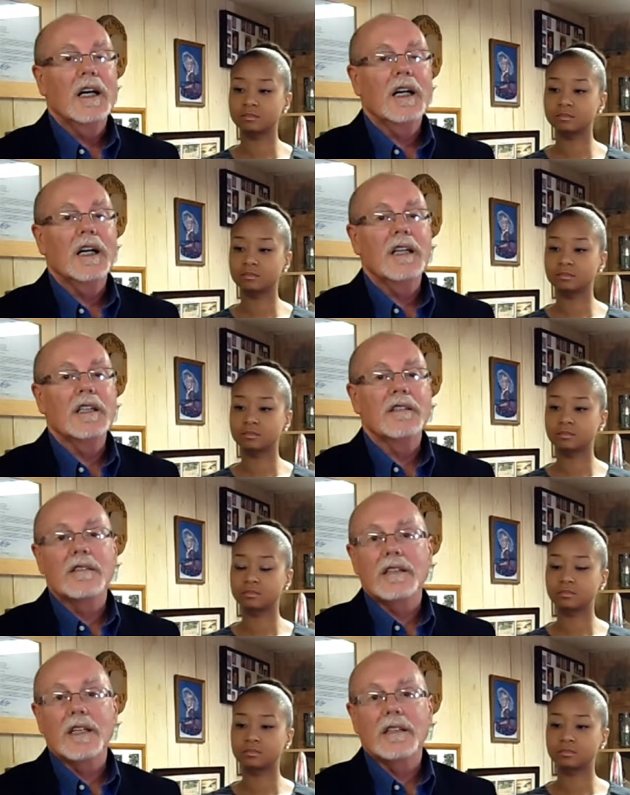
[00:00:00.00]
Speaker 1: uh,
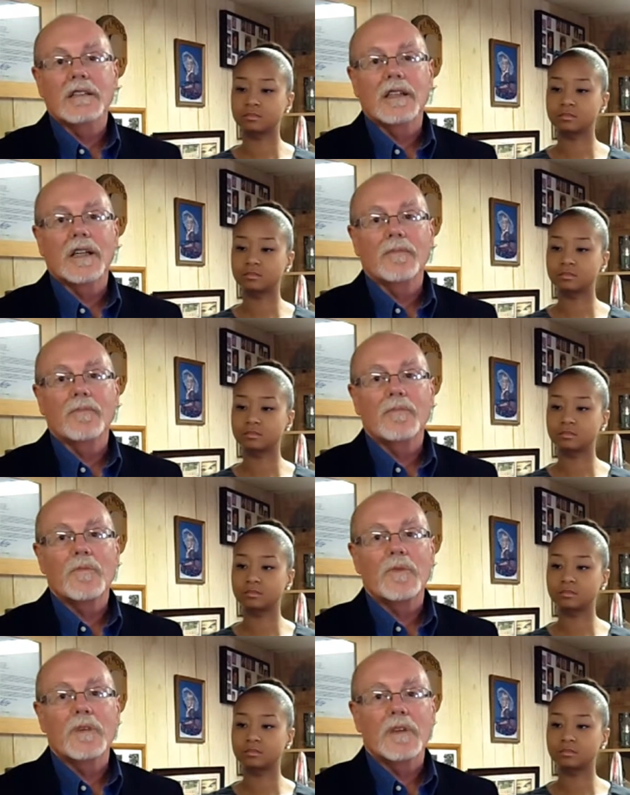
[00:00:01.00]
is that um,
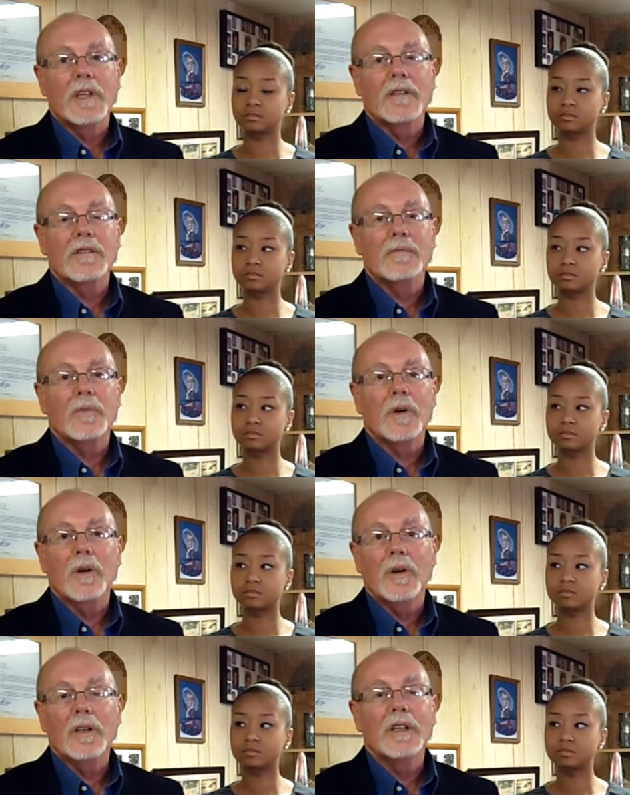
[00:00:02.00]
the
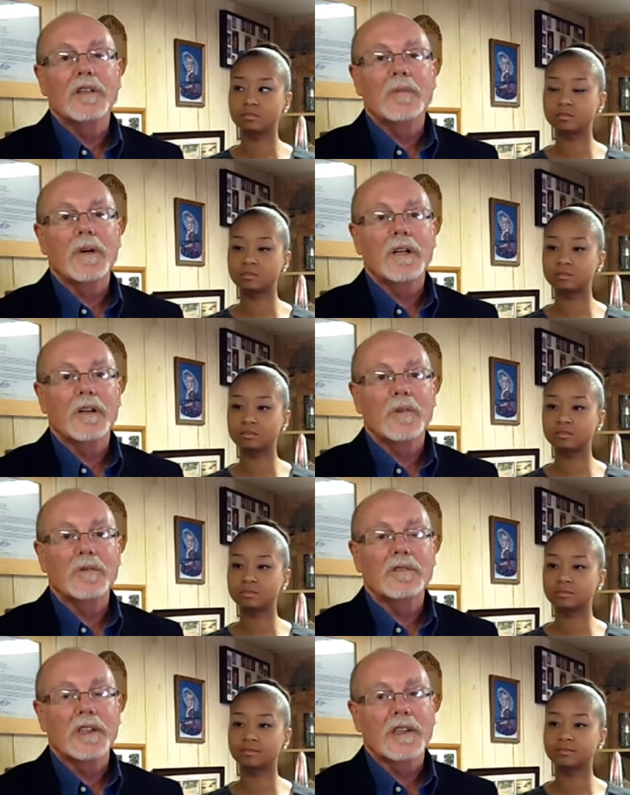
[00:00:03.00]
small independent
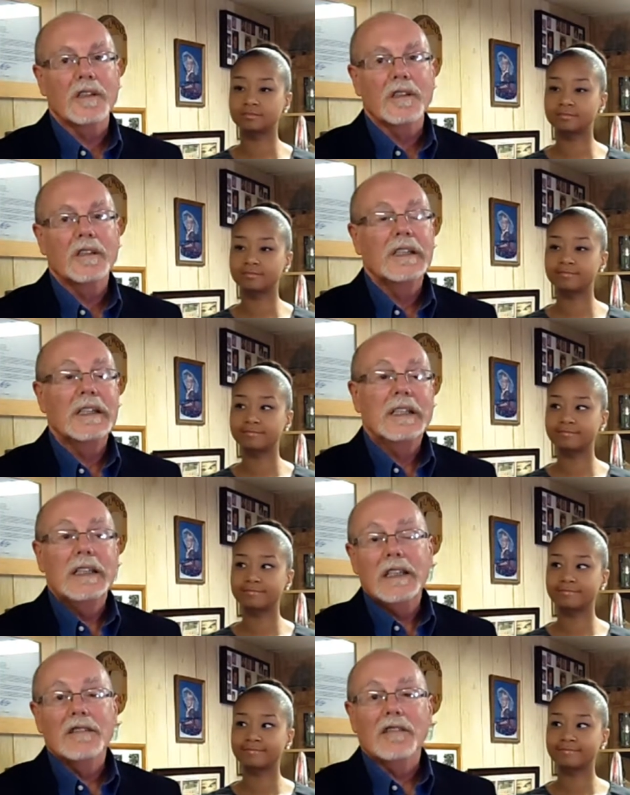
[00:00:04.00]
wholesaler
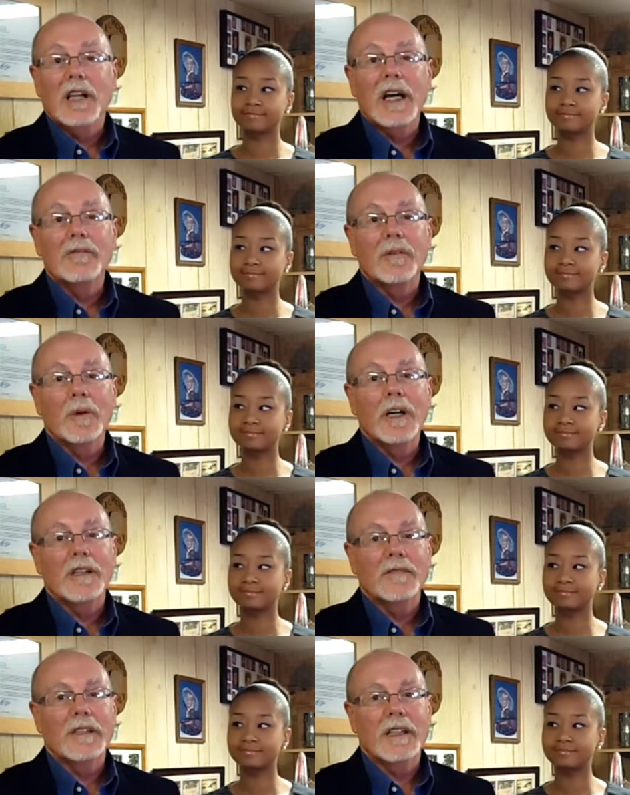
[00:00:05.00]
is alive and
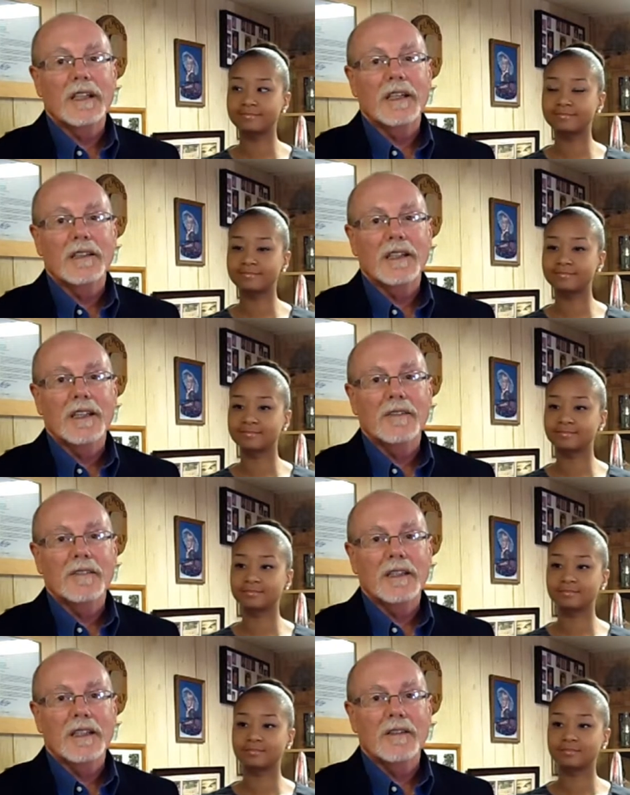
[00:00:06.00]
well and,
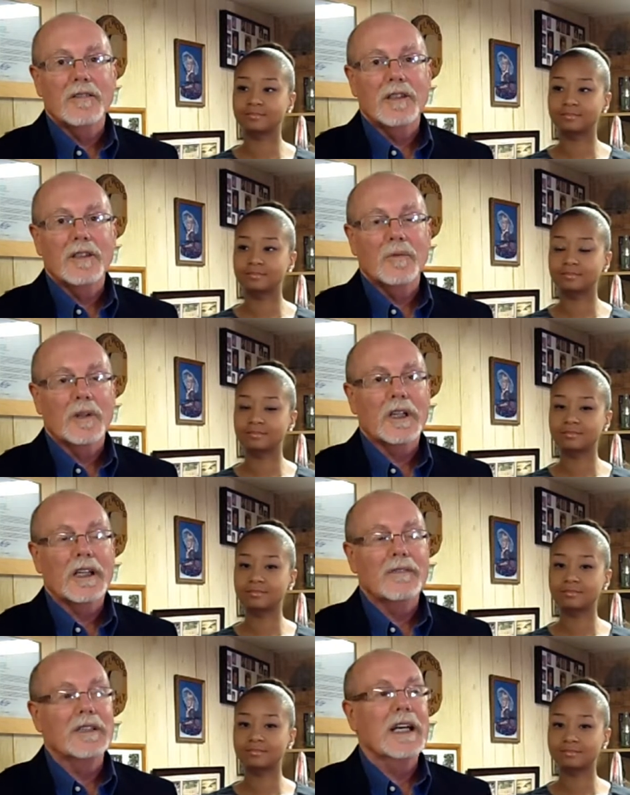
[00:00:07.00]
and
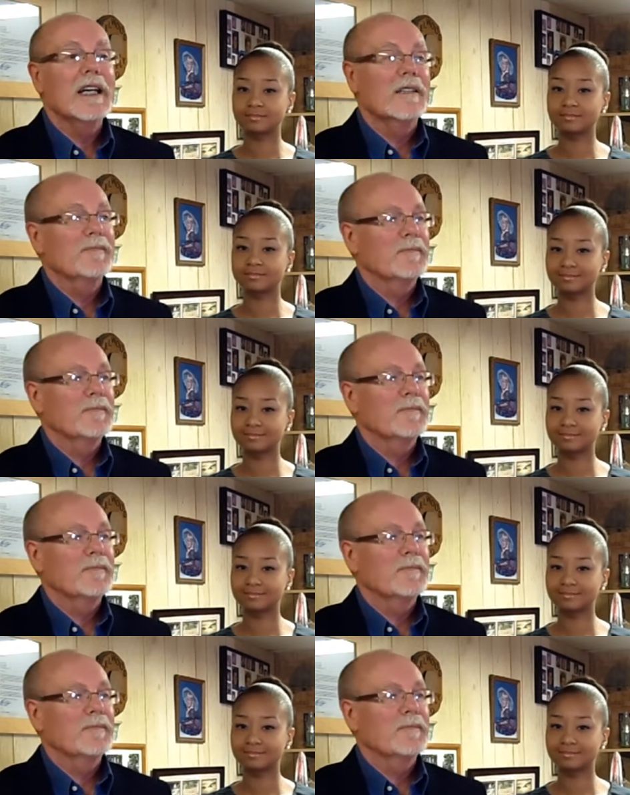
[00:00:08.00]
working every day.